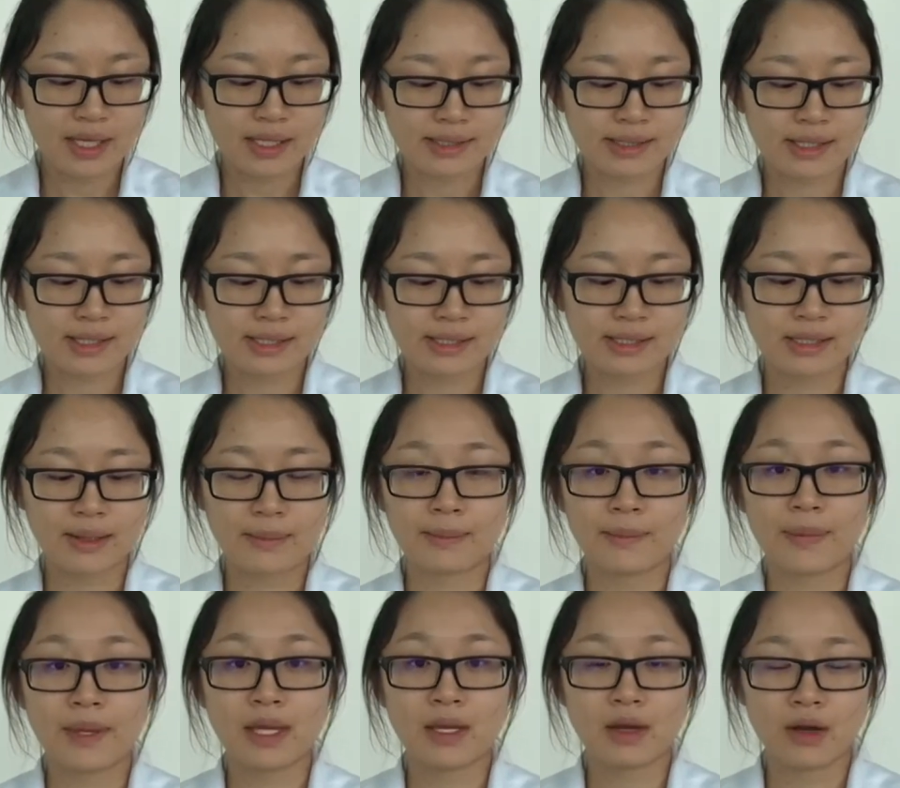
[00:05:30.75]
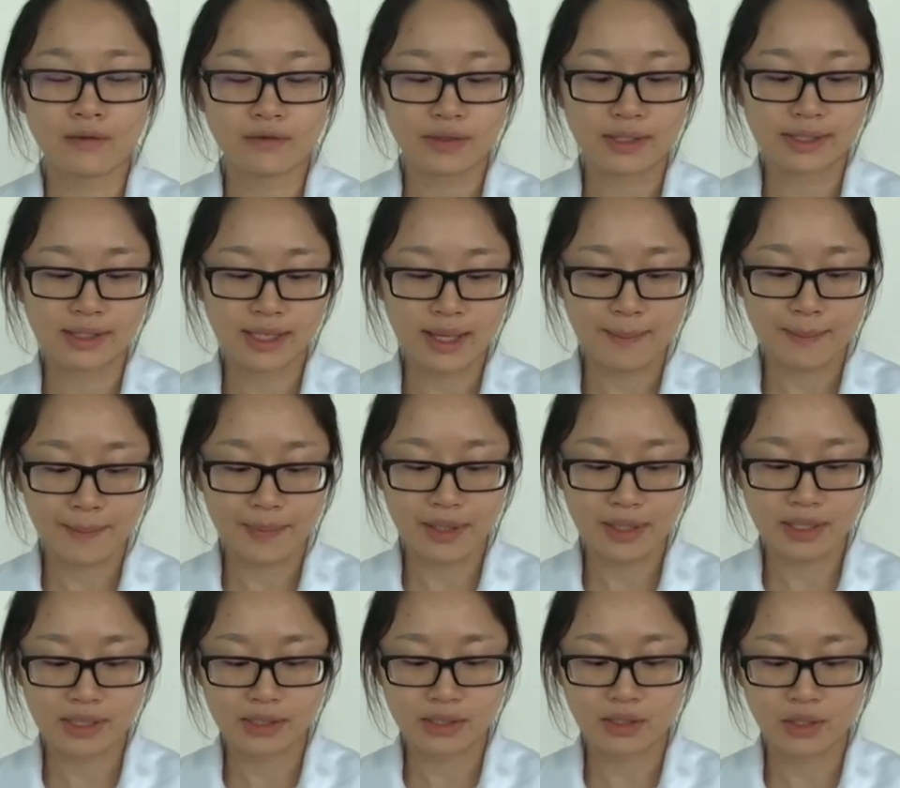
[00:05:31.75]
since the peak of the sample
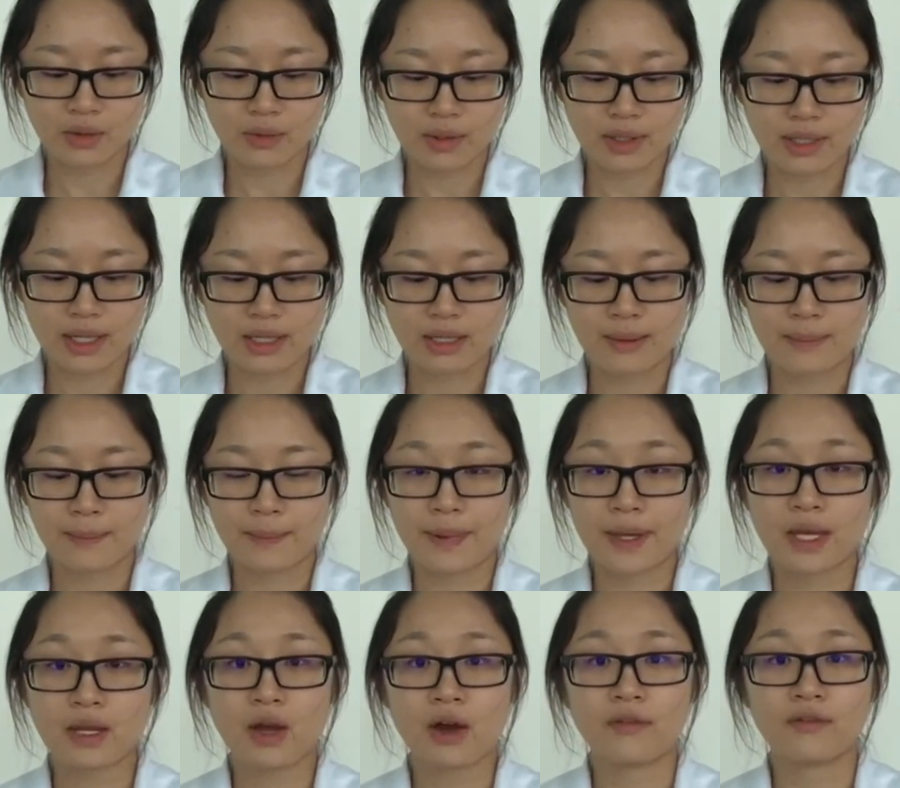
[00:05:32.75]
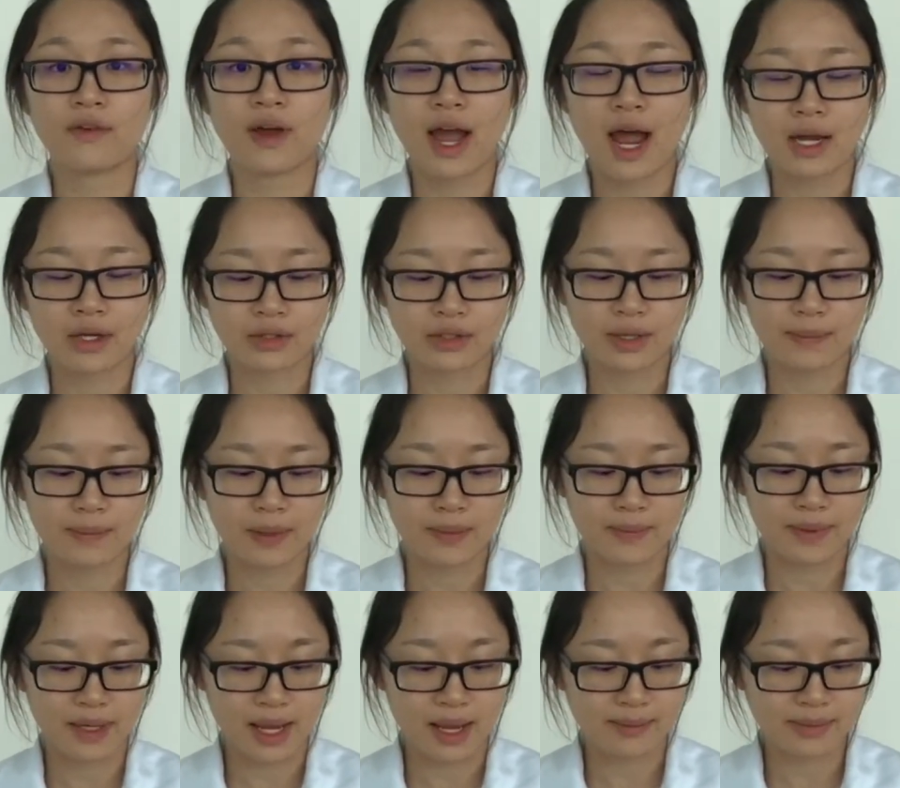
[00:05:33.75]
is lower than the peak of 100
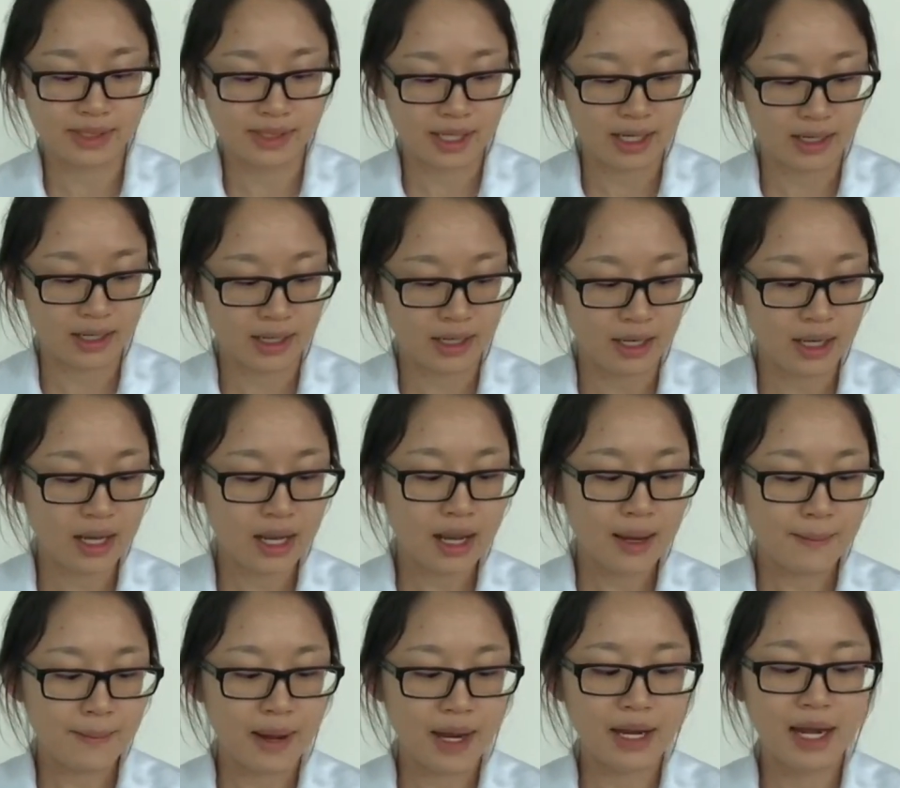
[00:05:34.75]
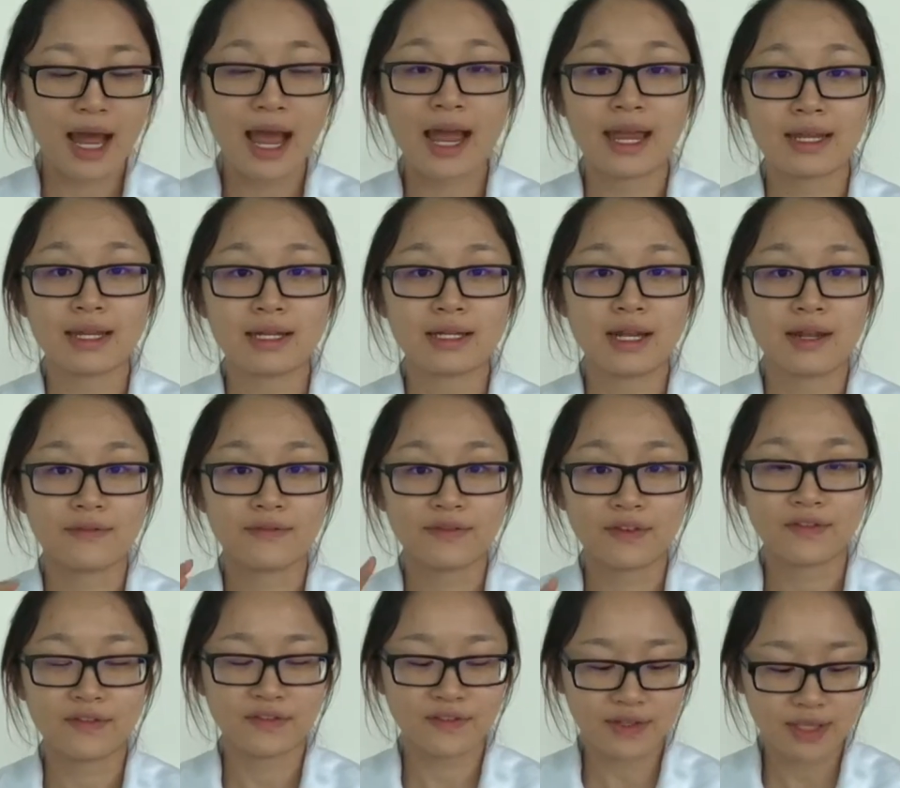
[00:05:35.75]
ppm standard but higher than
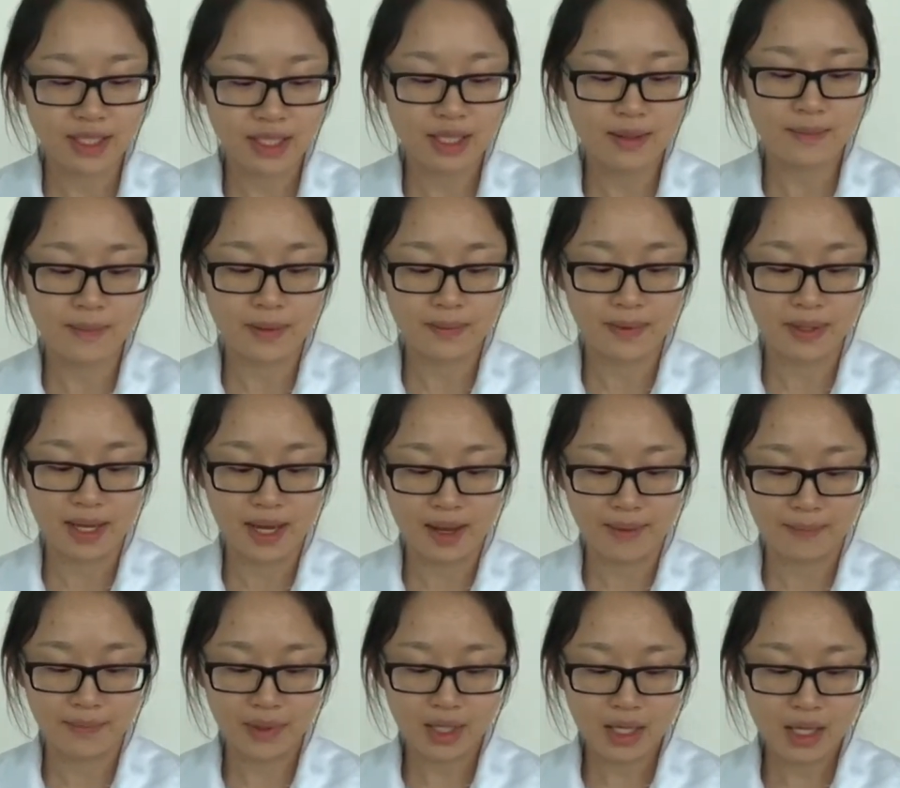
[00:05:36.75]
50 ppm.